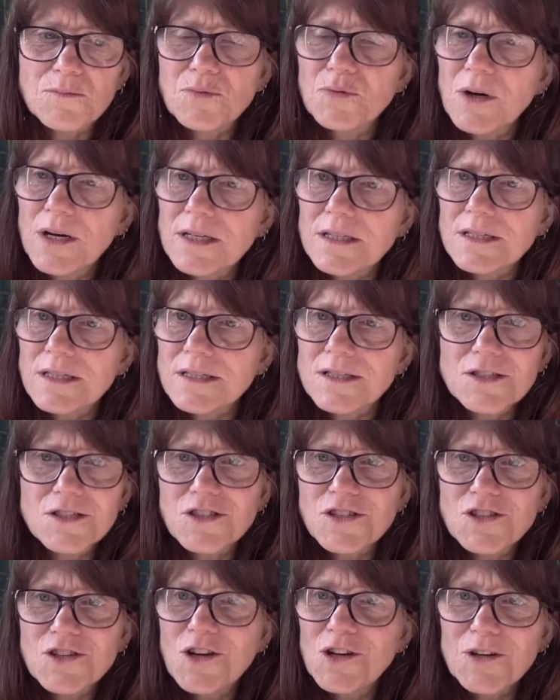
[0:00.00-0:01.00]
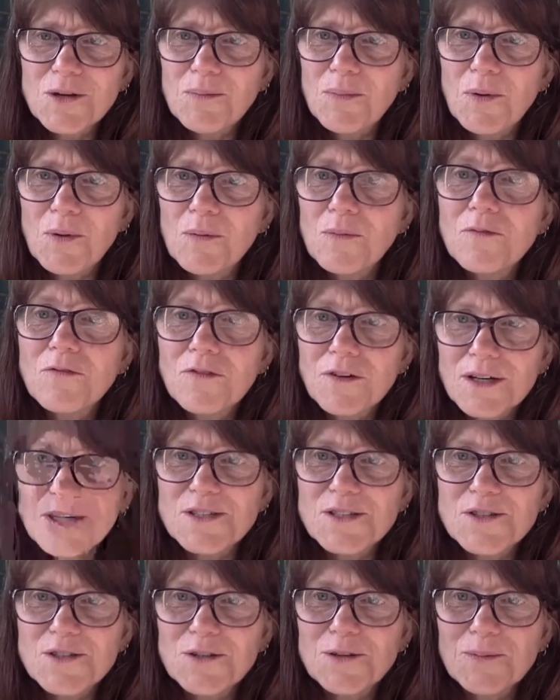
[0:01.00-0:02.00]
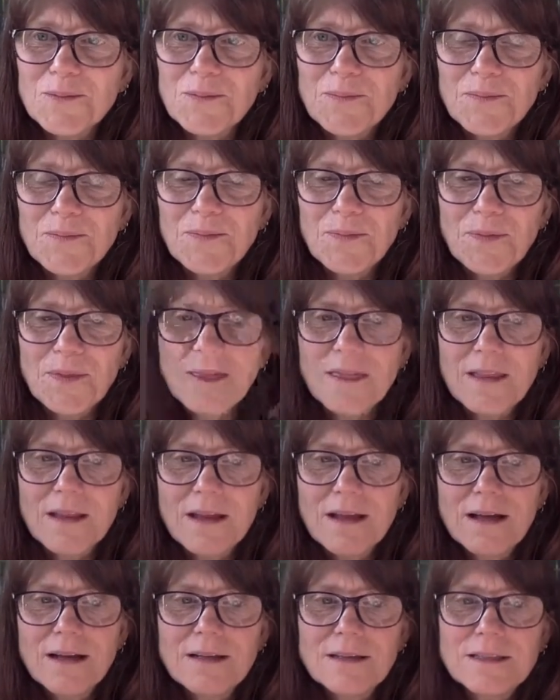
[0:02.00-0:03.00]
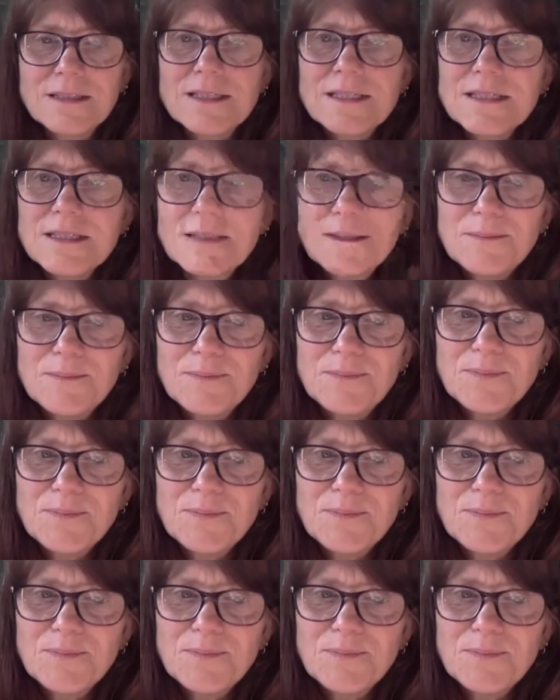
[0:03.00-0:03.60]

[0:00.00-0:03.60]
Price. It's just called A Poem for Easter. Listen.